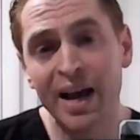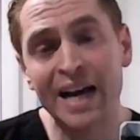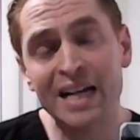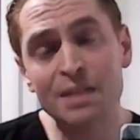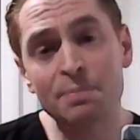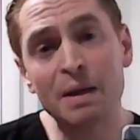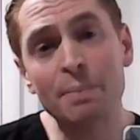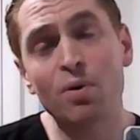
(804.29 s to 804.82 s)

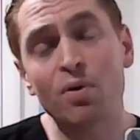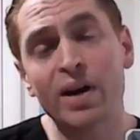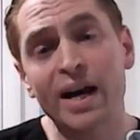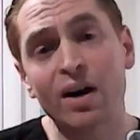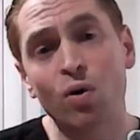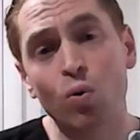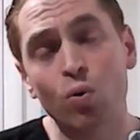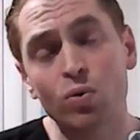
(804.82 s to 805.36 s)
As people
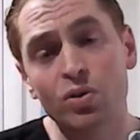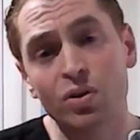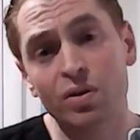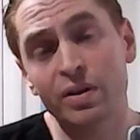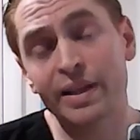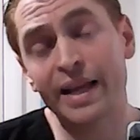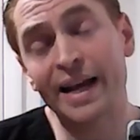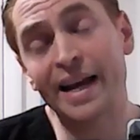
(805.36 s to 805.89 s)
get
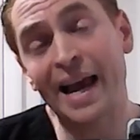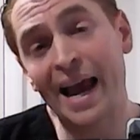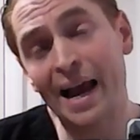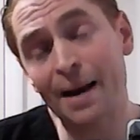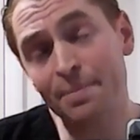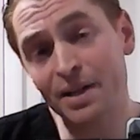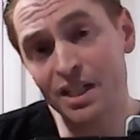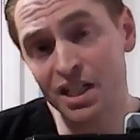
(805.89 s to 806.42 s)
older, they
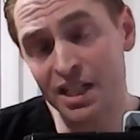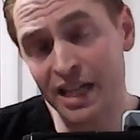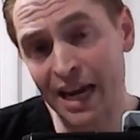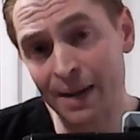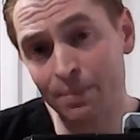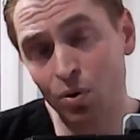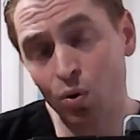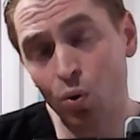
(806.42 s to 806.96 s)
can be
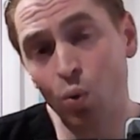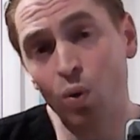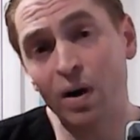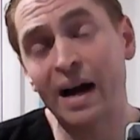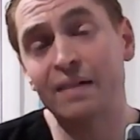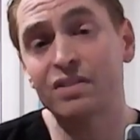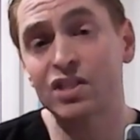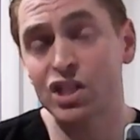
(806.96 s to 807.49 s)
stable or
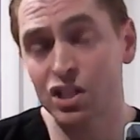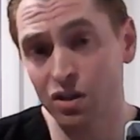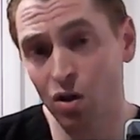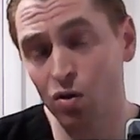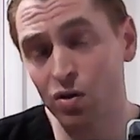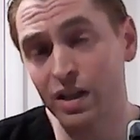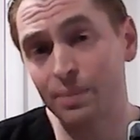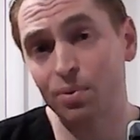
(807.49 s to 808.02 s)
have
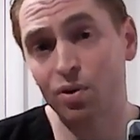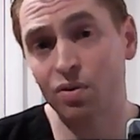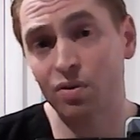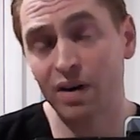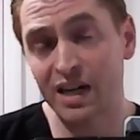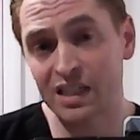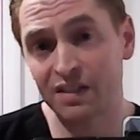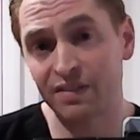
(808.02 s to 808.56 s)
slowly
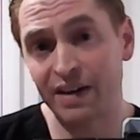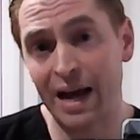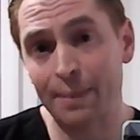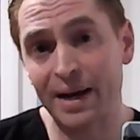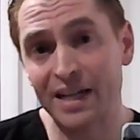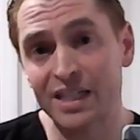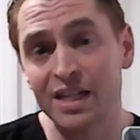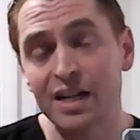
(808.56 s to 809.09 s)
progressive
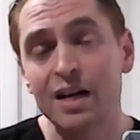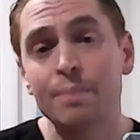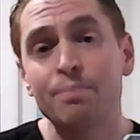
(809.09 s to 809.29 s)
MS,